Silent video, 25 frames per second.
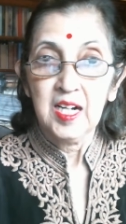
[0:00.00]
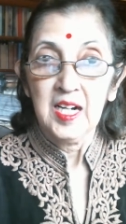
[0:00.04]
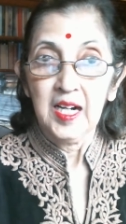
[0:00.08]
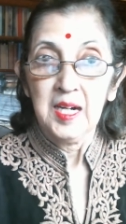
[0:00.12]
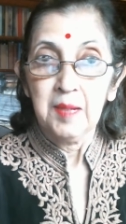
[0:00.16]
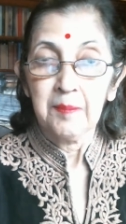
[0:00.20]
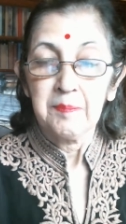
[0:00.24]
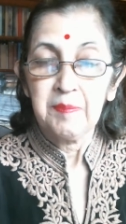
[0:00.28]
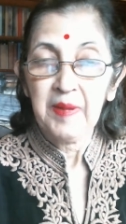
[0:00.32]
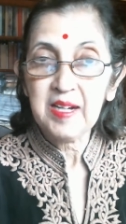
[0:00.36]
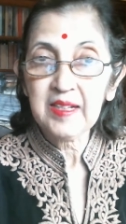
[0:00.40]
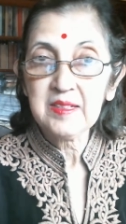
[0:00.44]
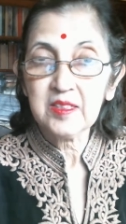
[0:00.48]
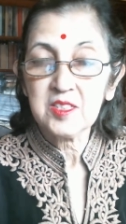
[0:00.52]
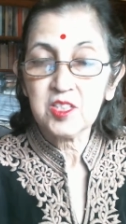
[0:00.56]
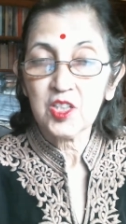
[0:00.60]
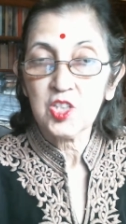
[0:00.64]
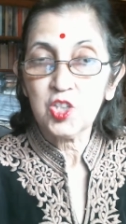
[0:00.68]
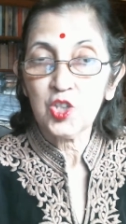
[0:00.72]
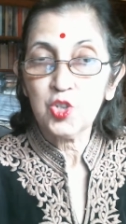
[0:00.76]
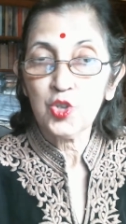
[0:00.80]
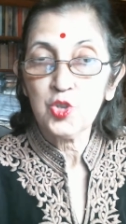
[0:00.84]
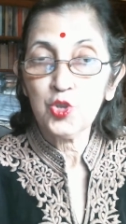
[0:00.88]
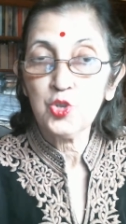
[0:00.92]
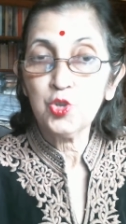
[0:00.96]
But
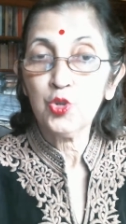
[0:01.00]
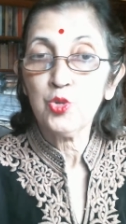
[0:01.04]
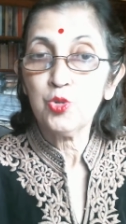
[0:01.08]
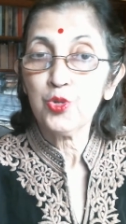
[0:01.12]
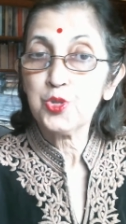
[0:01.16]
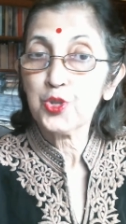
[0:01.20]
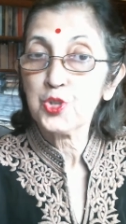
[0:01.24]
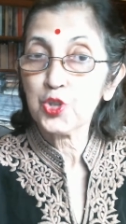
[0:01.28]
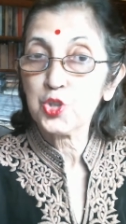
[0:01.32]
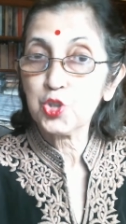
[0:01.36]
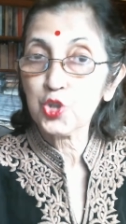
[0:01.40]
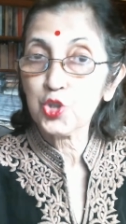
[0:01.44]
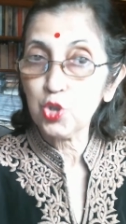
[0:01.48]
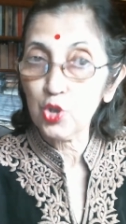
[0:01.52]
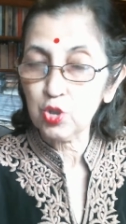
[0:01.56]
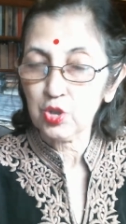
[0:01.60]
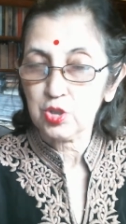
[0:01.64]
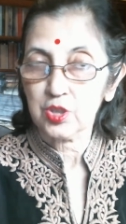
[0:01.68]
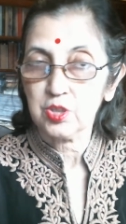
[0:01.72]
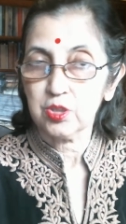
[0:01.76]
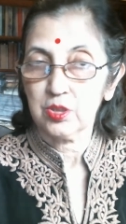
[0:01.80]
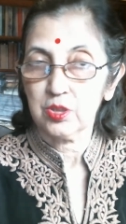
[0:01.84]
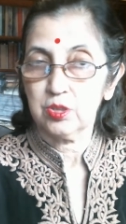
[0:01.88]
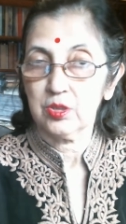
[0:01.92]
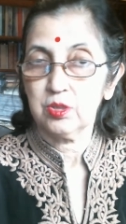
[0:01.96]
you should
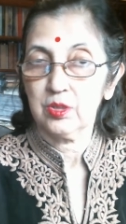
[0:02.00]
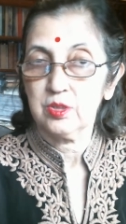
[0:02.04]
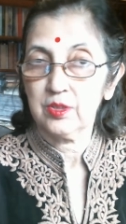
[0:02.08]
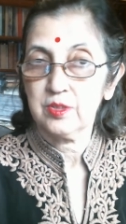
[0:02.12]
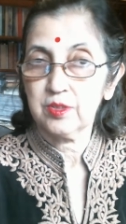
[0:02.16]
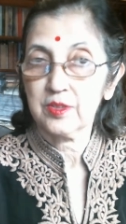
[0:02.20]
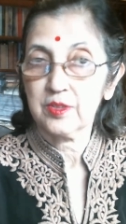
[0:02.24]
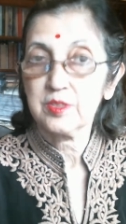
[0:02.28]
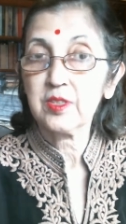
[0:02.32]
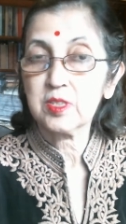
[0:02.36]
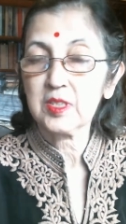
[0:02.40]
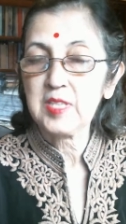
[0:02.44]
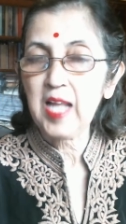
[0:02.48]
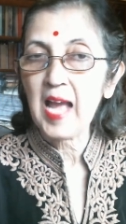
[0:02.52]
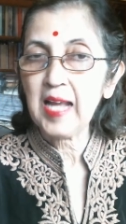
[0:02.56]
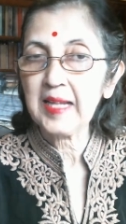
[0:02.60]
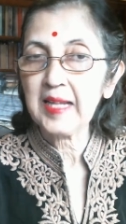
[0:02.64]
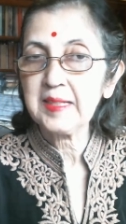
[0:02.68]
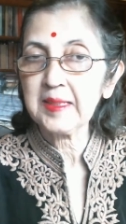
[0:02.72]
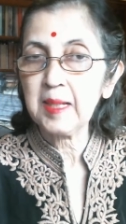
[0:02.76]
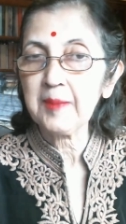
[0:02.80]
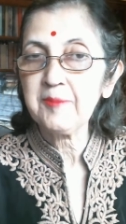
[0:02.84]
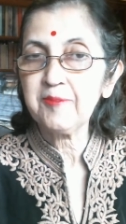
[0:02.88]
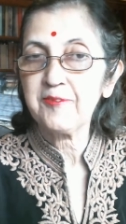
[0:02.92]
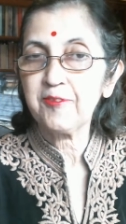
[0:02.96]
stand
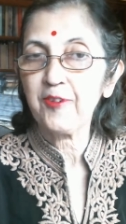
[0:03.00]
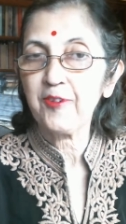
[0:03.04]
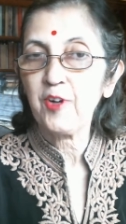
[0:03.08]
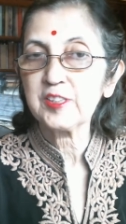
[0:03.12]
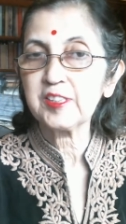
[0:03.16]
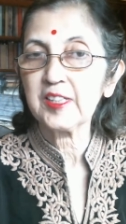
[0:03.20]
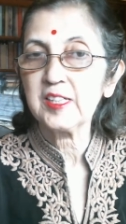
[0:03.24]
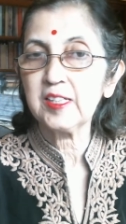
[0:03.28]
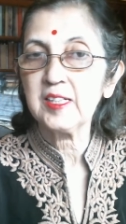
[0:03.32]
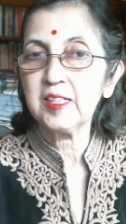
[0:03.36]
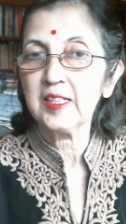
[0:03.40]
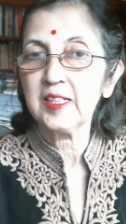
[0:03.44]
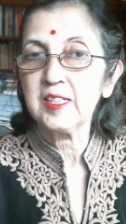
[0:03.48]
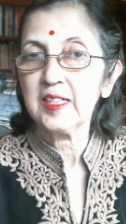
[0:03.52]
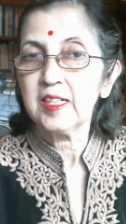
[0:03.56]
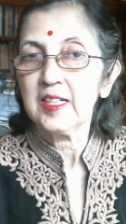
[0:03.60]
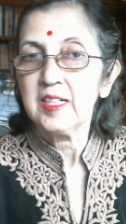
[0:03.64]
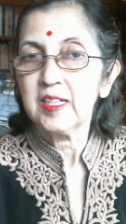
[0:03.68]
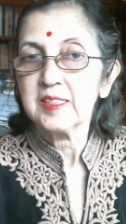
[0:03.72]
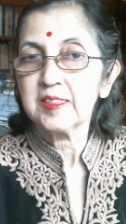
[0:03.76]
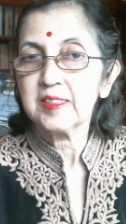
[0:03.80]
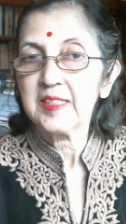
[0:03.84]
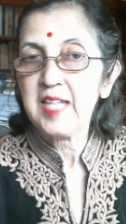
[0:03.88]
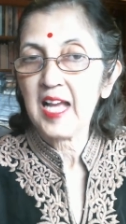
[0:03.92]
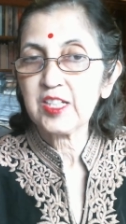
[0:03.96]
up for the
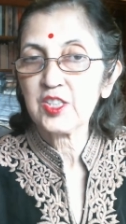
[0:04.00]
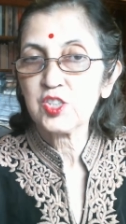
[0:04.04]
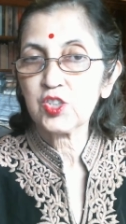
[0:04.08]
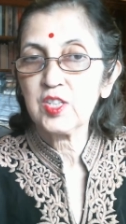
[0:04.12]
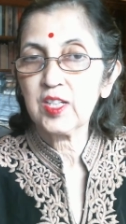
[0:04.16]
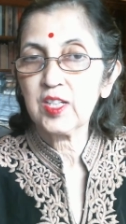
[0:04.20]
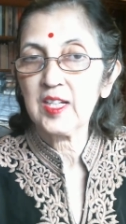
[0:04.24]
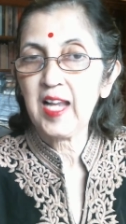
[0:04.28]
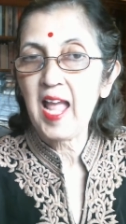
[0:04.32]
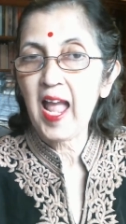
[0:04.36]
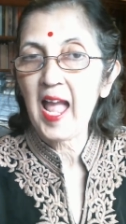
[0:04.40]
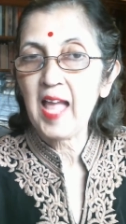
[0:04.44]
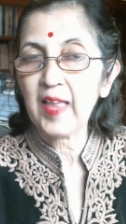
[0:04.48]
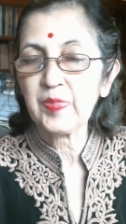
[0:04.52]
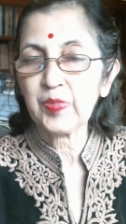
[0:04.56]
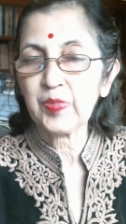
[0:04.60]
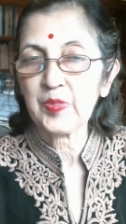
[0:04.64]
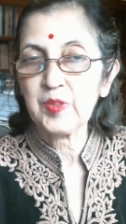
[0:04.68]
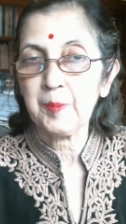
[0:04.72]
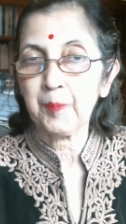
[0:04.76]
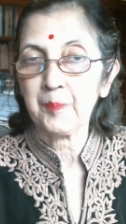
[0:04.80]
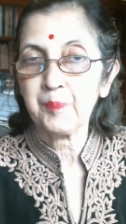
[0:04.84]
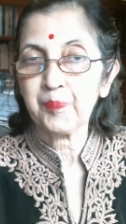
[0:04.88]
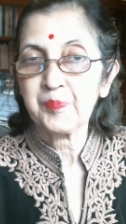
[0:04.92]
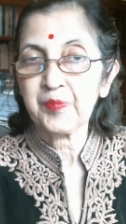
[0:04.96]
national anthem.
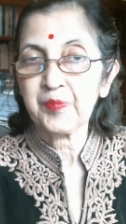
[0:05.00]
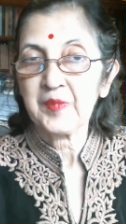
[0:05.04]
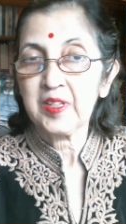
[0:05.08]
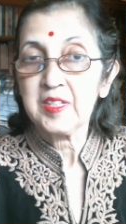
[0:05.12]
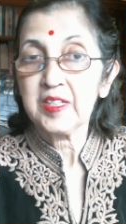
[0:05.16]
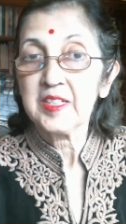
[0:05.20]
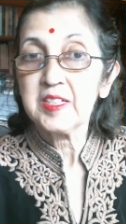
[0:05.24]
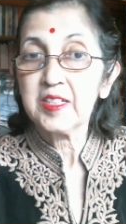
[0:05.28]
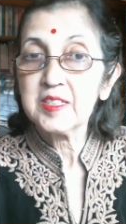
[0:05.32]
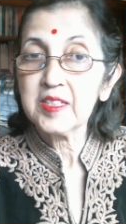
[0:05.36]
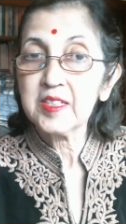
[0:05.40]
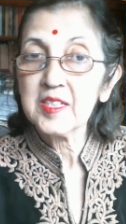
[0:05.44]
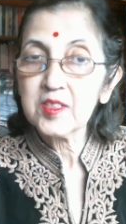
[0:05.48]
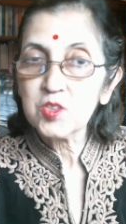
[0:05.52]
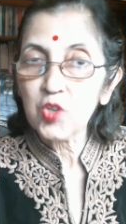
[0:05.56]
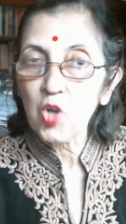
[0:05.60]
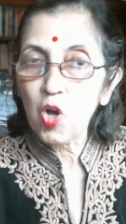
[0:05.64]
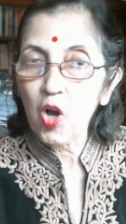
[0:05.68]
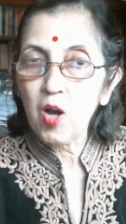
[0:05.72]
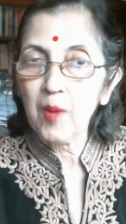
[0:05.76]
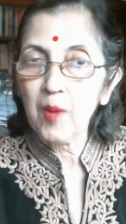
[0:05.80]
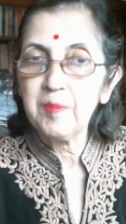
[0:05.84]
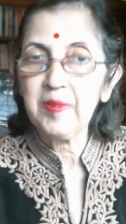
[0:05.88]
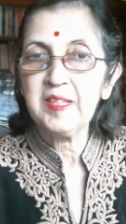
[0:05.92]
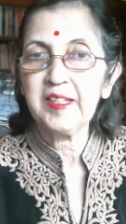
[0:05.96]
It is
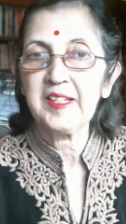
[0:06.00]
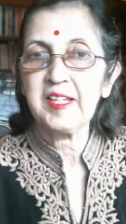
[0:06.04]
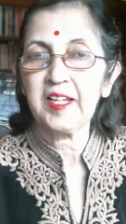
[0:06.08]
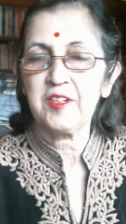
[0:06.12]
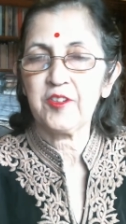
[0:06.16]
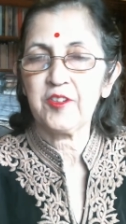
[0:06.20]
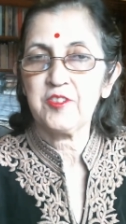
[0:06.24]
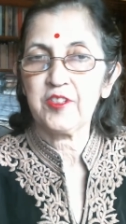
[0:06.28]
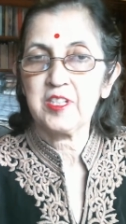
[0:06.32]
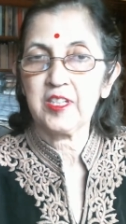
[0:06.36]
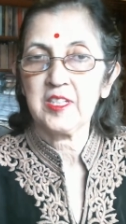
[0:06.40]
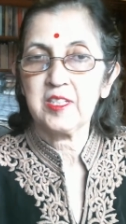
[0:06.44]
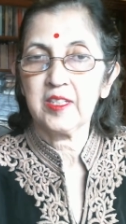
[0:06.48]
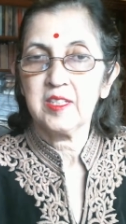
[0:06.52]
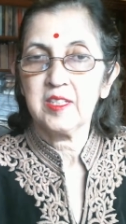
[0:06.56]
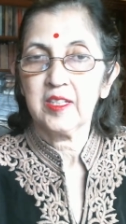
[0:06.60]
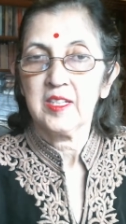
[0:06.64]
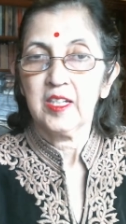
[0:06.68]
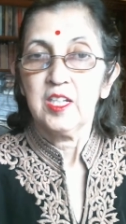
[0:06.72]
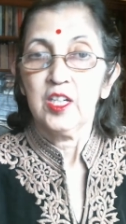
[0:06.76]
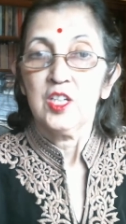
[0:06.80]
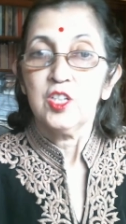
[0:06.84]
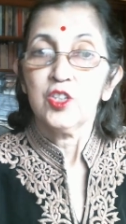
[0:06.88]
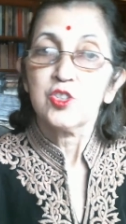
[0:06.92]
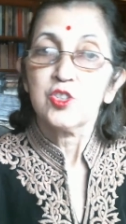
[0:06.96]
obligatory.
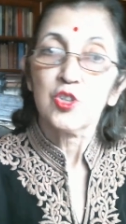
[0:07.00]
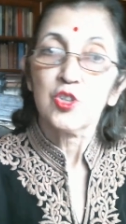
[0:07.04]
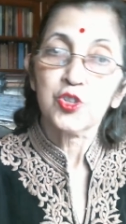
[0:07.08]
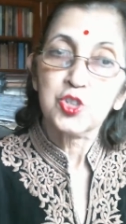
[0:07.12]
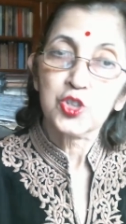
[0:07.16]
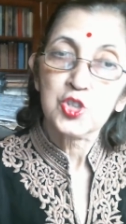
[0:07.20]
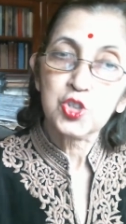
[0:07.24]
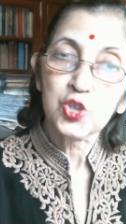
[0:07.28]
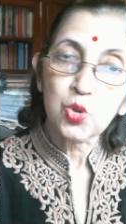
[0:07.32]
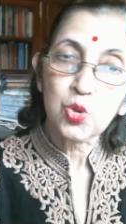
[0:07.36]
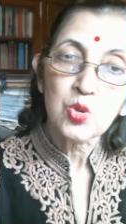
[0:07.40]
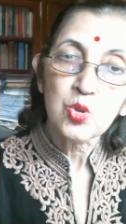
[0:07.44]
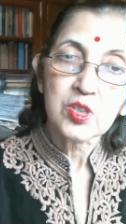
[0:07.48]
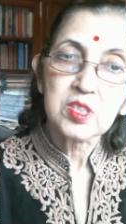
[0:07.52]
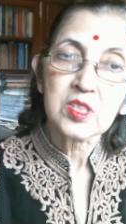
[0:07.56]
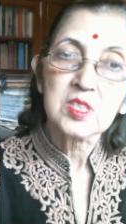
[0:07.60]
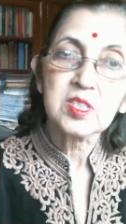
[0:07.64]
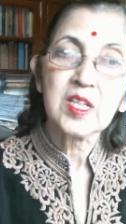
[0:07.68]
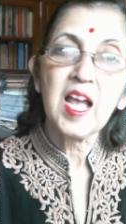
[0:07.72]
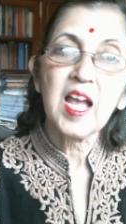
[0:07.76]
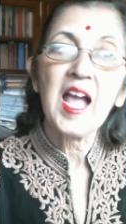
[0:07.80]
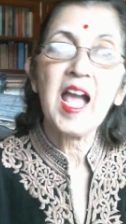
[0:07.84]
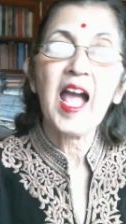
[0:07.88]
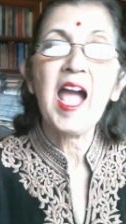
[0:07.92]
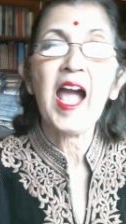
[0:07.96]
So should
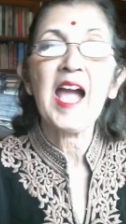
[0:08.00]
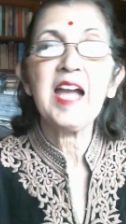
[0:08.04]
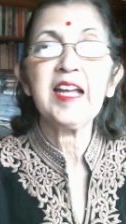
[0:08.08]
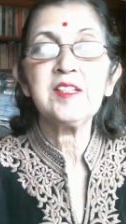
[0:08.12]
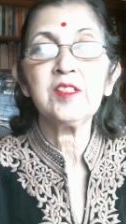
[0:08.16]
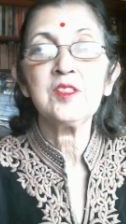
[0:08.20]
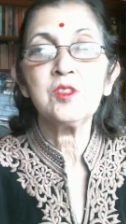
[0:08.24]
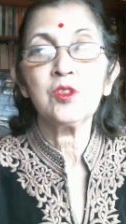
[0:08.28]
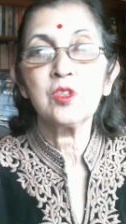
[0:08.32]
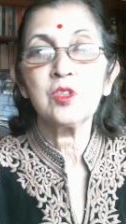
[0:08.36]
and